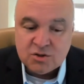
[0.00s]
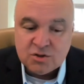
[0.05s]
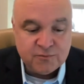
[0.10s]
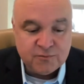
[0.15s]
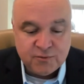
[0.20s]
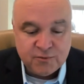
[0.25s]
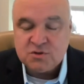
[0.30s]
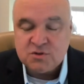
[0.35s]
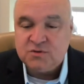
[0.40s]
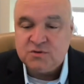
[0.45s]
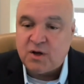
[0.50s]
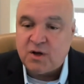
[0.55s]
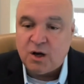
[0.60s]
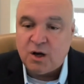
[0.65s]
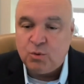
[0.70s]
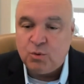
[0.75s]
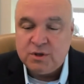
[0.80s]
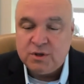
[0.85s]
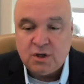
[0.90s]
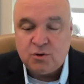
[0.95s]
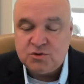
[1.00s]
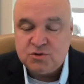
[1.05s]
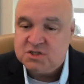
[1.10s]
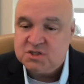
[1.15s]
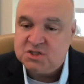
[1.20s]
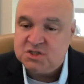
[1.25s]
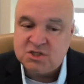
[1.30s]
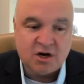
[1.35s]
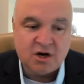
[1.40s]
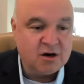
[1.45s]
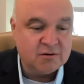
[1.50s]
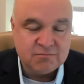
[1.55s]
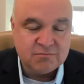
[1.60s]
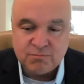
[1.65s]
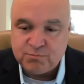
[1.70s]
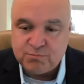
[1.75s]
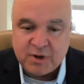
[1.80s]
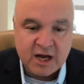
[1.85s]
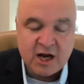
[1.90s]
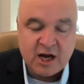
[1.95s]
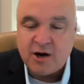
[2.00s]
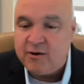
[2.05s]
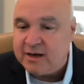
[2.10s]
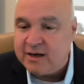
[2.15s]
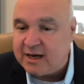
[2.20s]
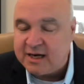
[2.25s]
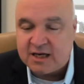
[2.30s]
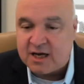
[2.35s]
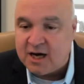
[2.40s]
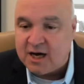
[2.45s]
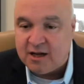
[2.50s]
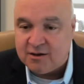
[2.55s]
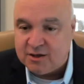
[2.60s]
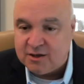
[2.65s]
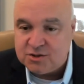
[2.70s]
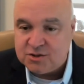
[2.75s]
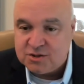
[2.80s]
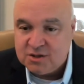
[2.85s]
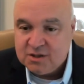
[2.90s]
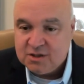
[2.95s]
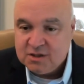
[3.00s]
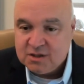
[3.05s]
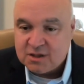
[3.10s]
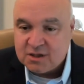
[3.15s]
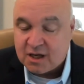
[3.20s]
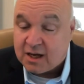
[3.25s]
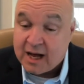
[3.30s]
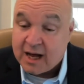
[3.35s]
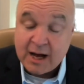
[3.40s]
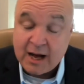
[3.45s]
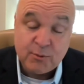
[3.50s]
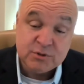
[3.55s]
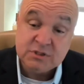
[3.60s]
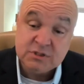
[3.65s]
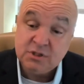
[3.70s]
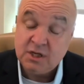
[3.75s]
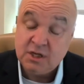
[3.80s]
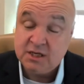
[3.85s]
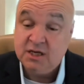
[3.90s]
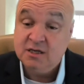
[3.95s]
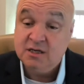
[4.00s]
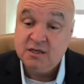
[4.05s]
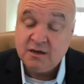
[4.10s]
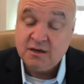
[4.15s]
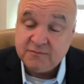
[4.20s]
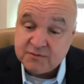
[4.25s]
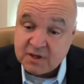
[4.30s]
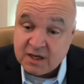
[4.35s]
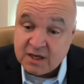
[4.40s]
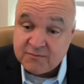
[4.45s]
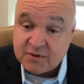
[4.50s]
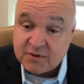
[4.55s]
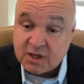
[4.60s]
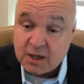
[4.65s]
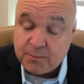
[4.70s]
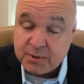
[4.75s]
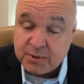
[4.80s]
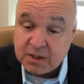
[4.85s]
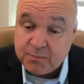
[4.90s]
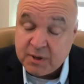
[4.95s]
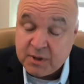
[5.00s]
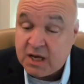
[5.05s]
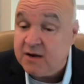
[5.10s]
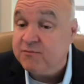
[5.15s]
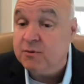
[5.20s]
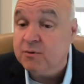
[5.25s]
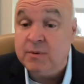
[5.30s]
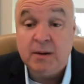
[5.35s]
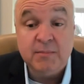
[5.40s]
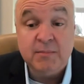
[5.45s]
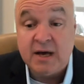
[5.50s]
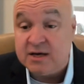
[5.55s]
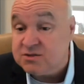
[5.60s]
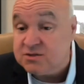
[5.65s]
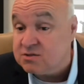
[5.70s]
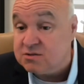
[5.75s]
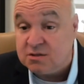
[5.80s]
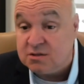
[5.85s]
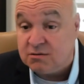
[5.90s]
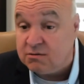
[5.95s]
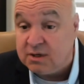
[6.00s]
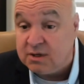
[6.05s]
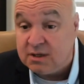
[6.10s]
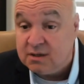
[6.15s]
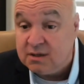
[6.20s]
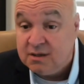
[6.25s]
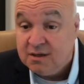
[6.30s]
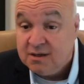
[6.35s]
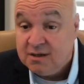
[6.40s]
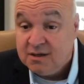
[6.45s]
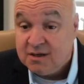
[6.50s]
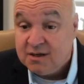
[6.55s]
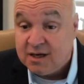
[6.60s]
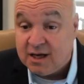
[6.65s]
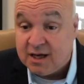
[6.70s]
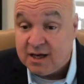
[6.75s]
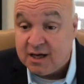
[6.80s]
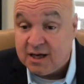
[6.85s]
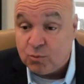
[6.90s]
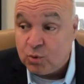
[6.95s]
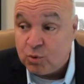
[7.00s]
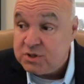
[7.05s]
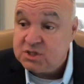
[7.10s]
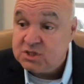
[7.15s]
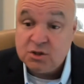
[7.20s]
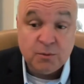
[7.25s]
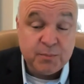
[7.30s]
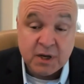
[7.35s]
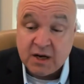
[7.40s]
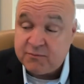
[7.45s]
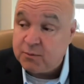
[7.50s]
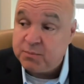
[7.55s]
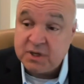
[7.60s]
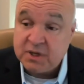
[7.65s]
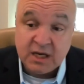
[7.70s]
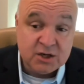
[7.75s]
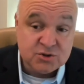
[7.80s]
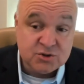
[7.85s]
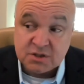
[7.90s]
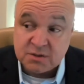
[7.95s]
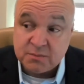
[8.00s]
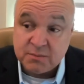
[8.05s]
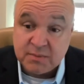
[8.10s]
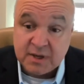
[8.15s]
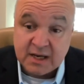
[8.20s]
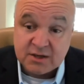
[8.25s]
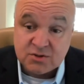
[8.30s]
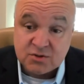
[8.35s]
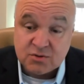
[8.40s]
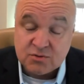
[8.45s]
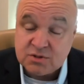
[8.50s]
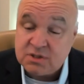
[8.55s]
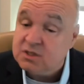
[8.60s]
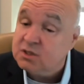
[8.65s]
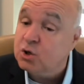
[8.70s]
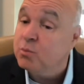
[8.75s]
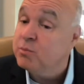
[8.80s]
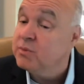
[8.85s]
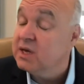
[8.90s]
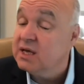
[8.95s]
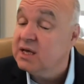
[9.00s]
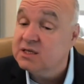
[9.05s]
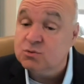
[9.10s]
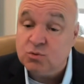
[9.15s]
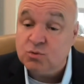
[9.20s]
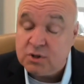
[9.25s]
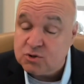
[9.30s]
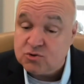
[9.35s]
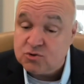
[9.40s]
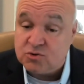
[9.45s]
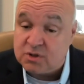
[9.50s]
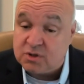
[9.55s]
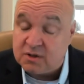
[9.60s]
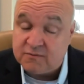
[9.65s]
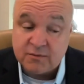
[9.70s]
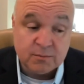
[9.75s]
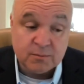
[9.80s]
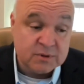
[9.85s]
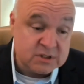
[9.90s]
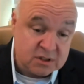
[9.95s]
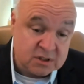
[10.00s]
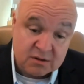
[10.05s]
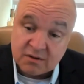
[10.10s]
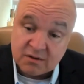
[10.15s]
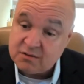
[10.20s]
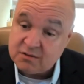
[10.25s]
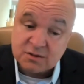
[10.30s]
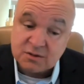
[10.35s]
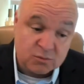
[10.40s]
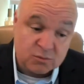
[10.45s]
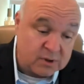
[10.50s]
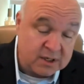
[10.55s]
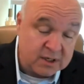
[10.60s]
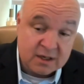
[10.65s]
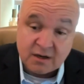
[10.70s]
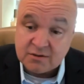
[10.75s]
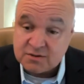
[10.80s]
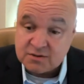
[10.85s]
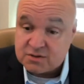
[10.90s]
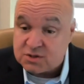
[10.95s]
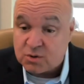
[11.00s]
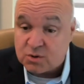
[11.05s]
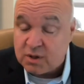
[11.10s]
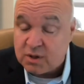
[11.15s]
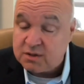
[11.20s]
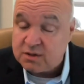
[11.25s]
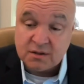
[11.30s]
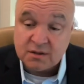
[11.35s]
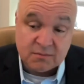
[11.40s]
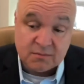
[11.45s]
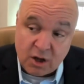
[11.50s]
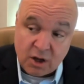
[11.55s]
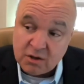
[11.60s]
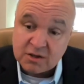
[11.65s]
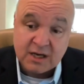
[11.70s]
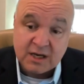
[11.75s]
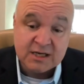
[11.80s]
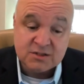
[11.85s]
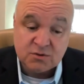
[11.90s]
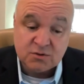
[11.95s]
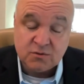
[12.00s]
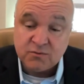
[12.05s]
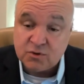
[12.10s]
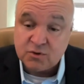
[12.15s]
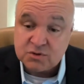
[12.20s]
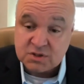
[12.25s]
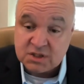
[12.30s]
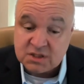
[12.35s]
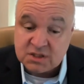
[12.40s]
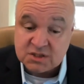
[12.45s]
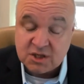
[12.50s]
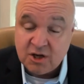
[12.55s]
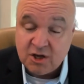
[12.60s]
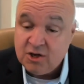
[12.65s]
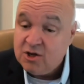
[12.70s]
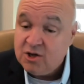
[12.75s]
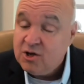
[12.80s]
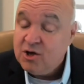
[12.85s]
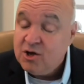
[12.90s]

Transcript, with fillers: So, first of all, we don't just start by hiring out of college. Uh, I was lucky enough to have the company pay for my master's degree. And we still pay for PhDs and masters in the domains we're interested in, from materials to radars and so on to all kinds of universities.